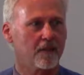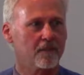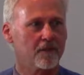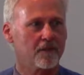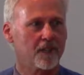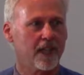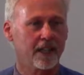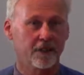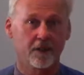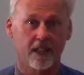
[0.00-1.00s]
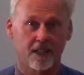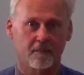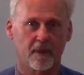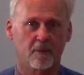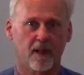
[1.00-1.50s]
say, you can ask
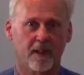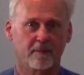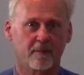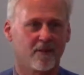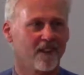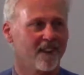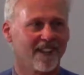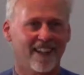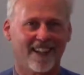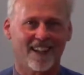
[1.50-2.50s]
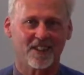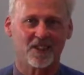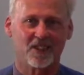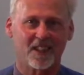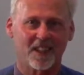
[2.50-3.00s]
my wife,
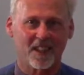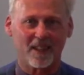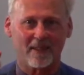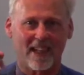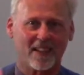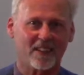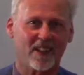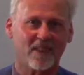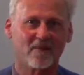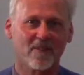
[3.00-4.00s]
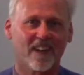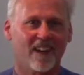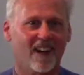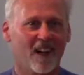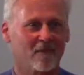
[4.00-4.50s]
she's sitting in the back there.
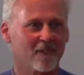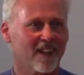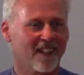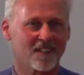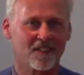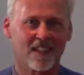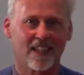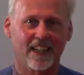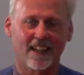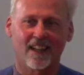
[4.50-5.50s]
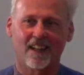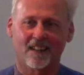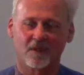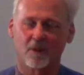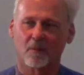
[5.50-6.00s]
I often like to say,
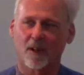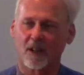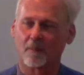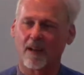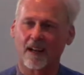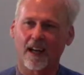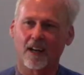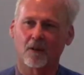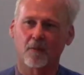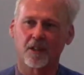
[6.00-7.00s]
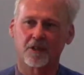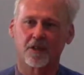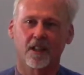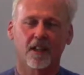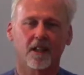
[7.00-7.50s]
to remark upon how much
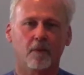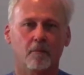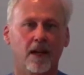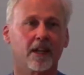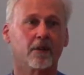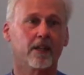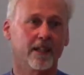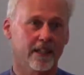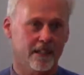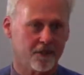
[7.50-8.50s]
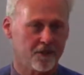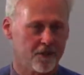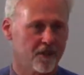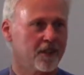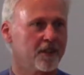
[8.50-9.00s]
better it
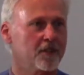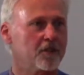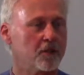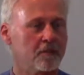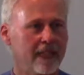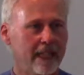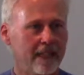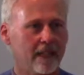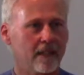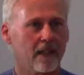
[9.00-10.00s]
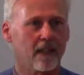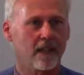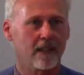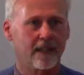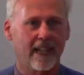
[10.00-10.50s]
is to be
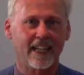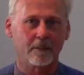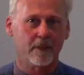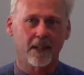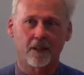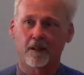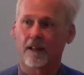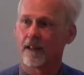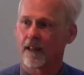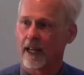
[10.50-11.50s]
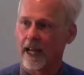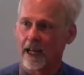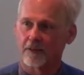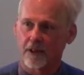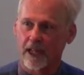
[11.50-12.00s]
getting better
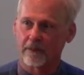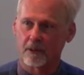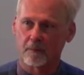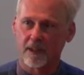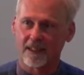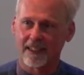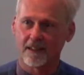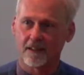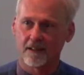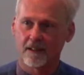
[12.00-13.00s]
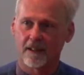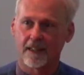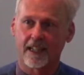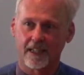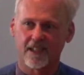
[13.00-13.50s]
after having been ill
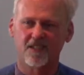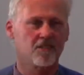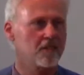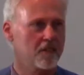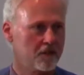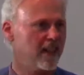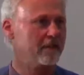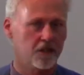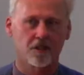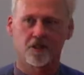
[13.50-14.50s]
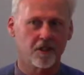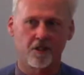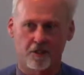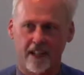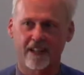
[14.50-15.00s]
than it is to have just
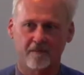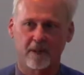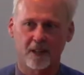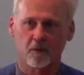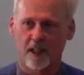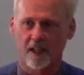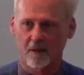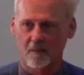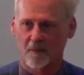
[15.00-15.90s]
another day of being well.